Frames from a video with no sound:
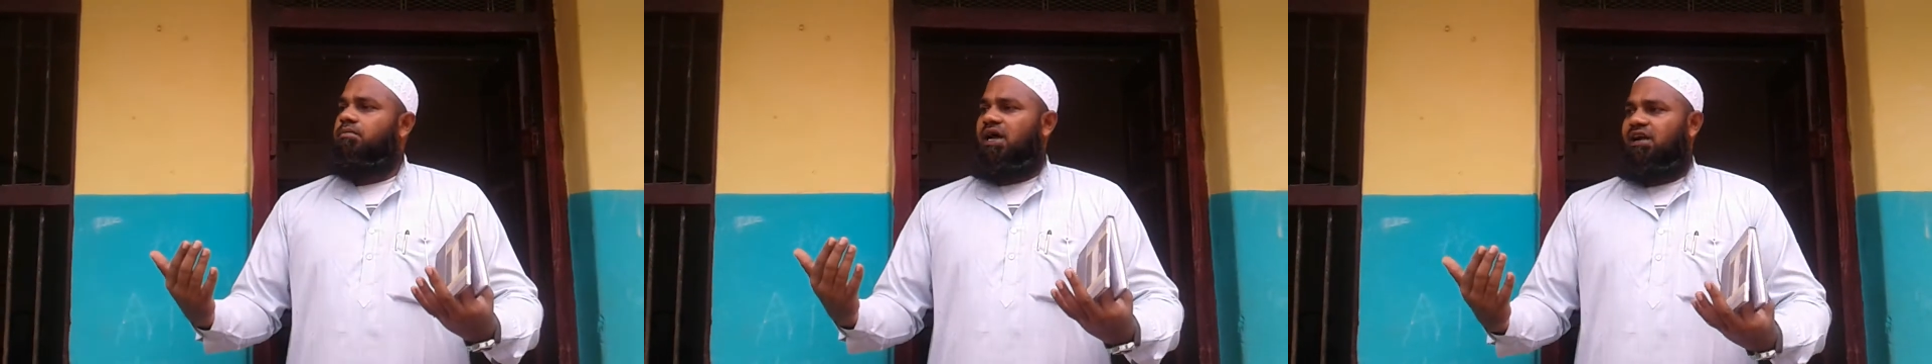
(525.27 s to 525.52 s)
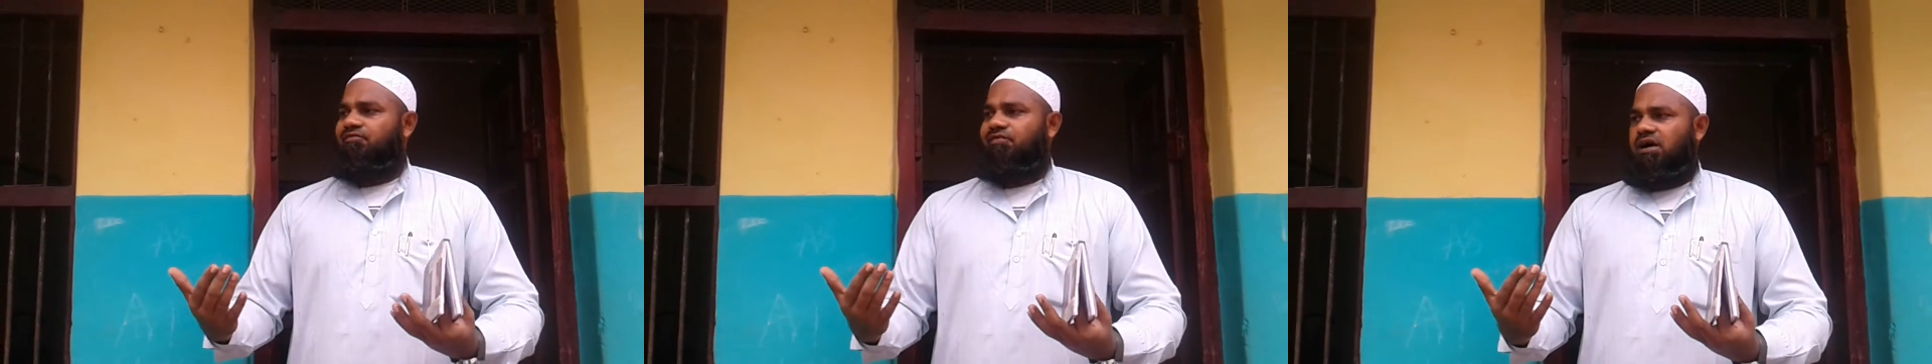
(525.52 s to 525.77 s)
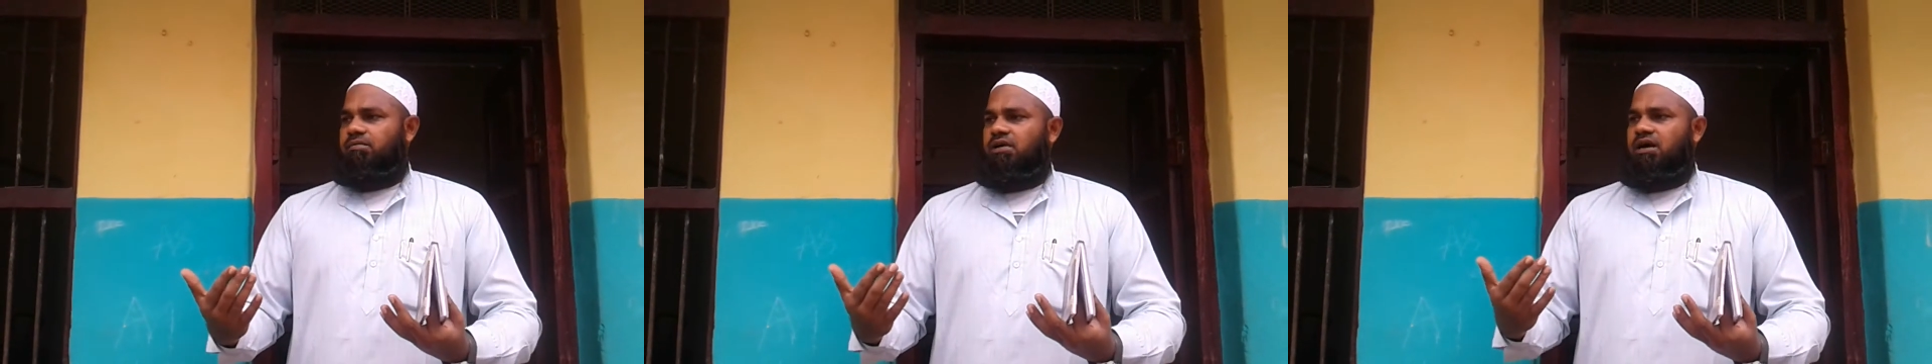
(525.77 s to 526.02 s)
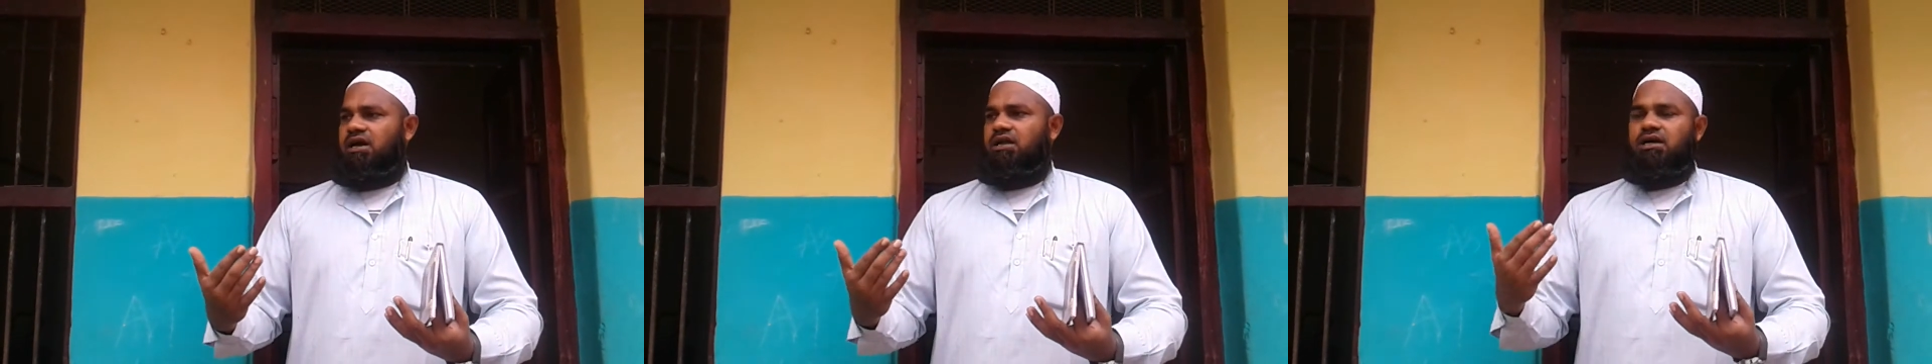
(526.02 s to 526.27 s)
platform
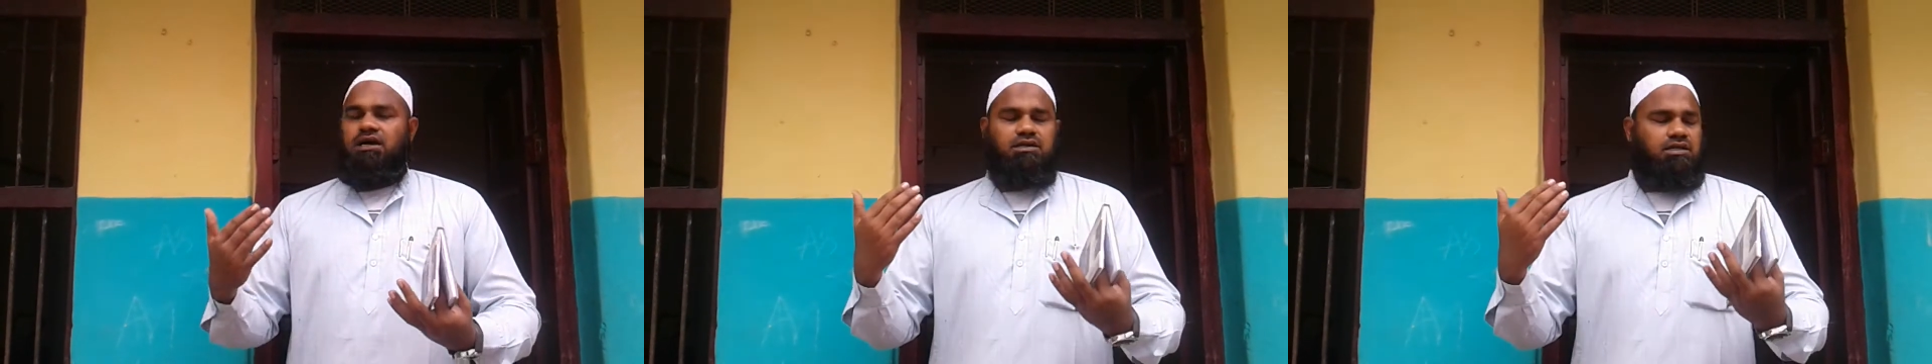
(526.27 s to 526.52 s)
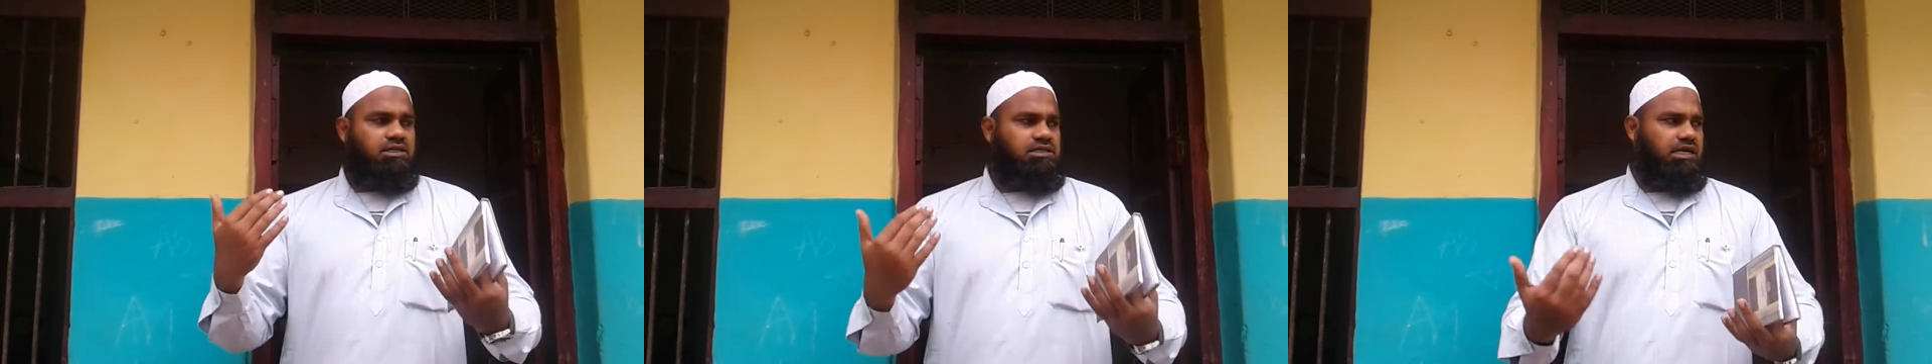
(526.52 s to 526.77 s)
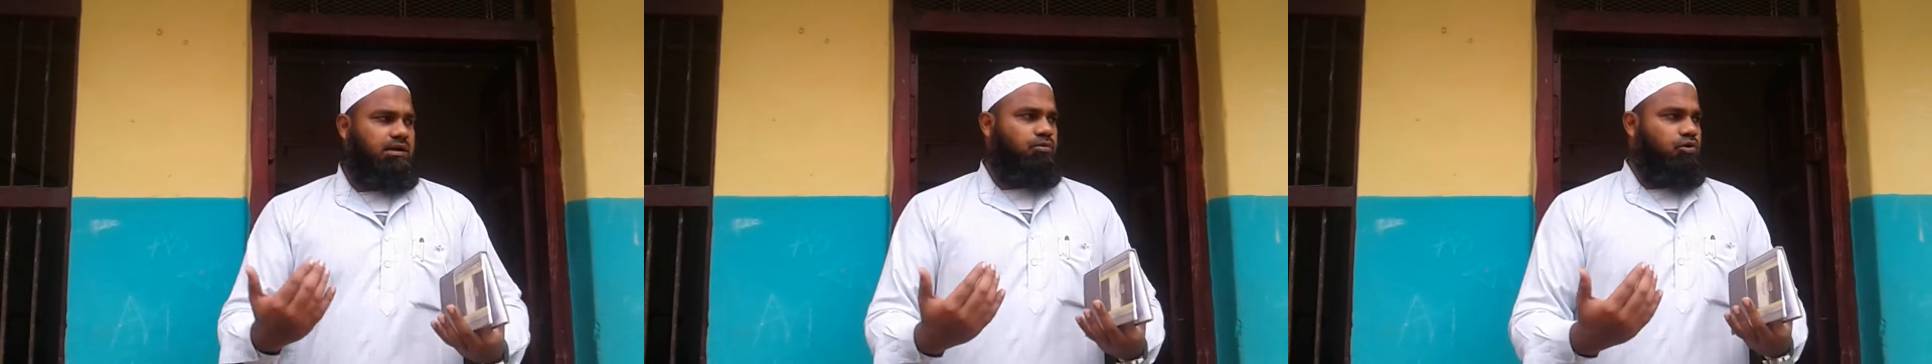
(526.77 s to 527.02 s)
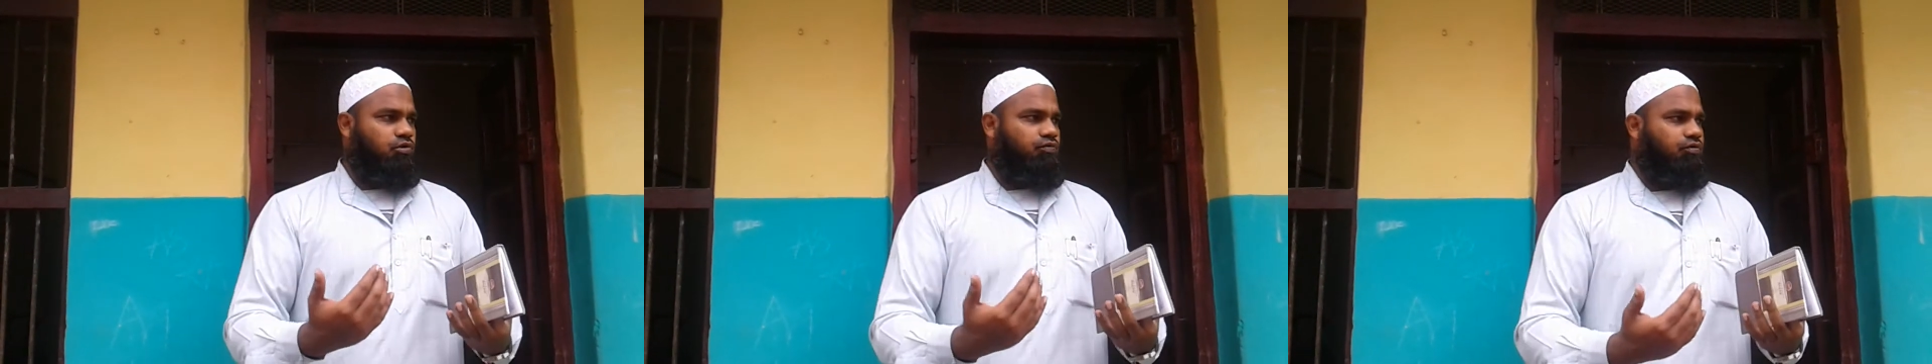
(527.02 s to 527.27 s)
and under the
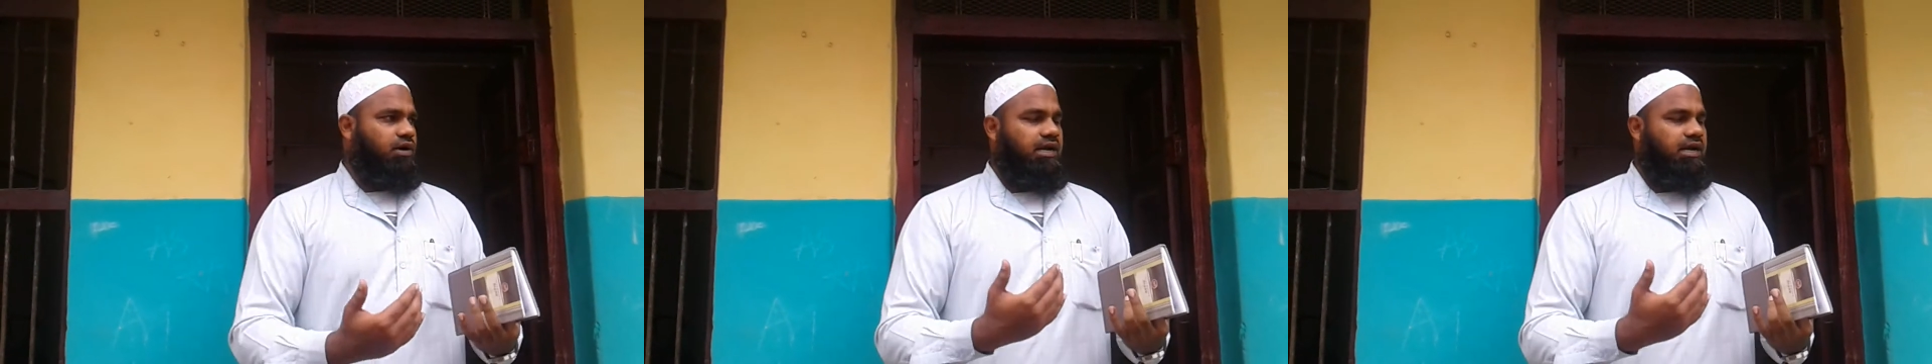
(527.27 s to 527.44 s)
same roof.